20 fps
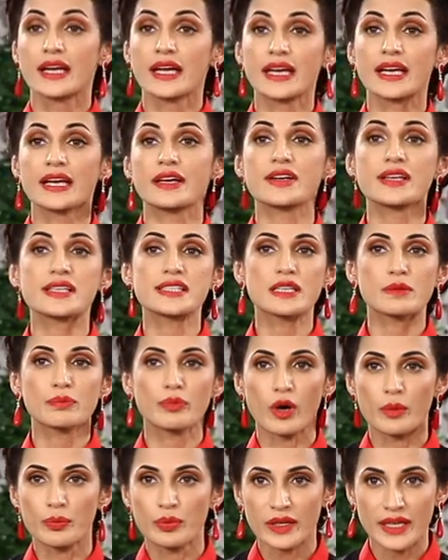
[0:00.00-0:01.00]
increase in
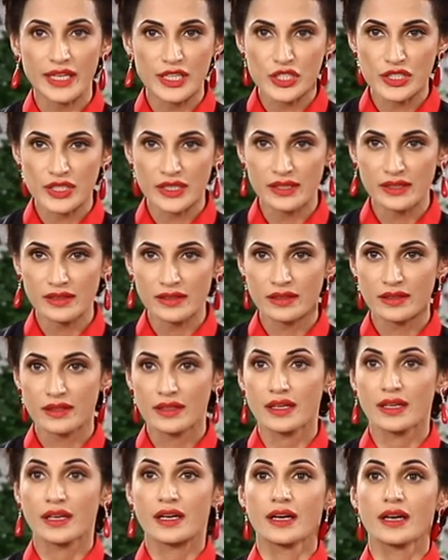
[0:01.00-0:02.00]
population,
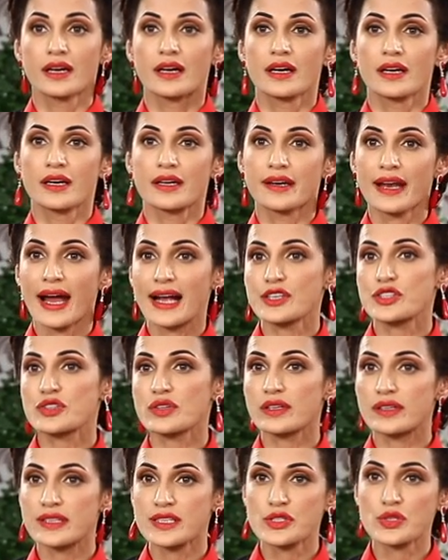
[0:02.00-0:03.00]

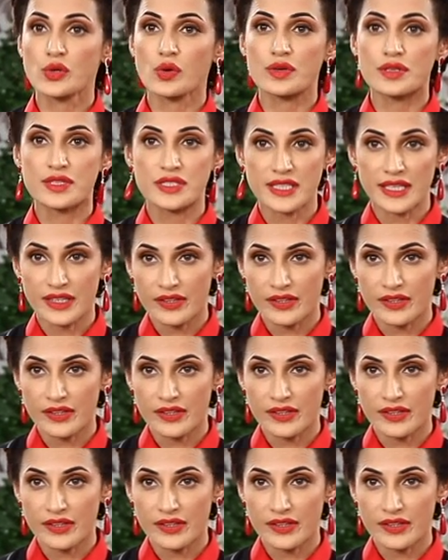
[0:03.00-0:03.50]
natural resource